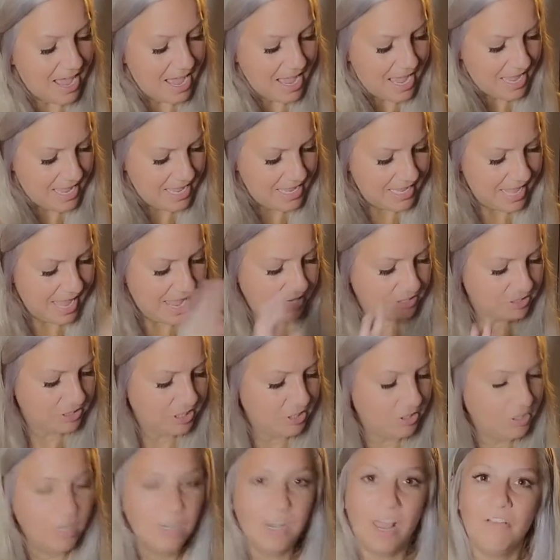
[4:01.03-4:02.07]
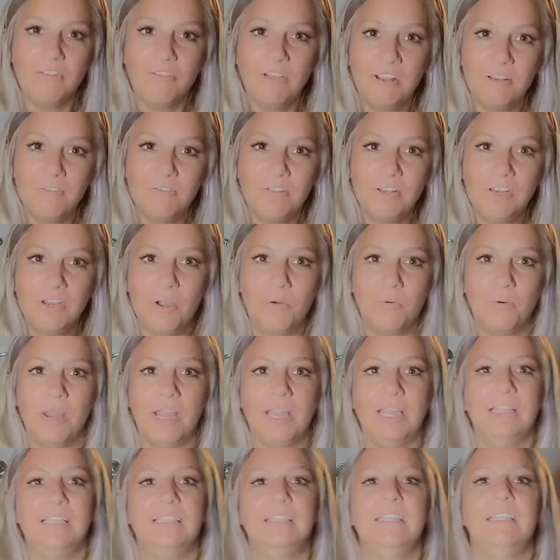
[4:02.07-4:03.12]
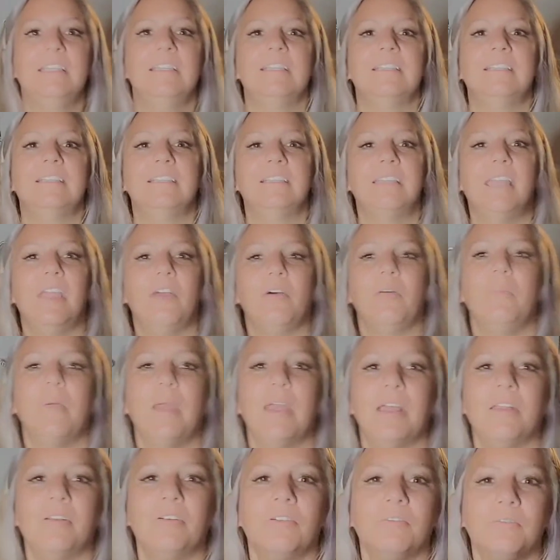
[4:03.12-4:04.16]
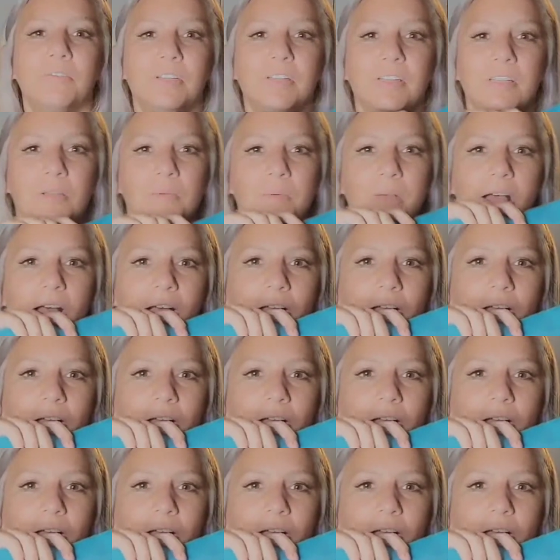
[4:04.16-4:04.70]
I actually could not find a video where I could see this scale pattern really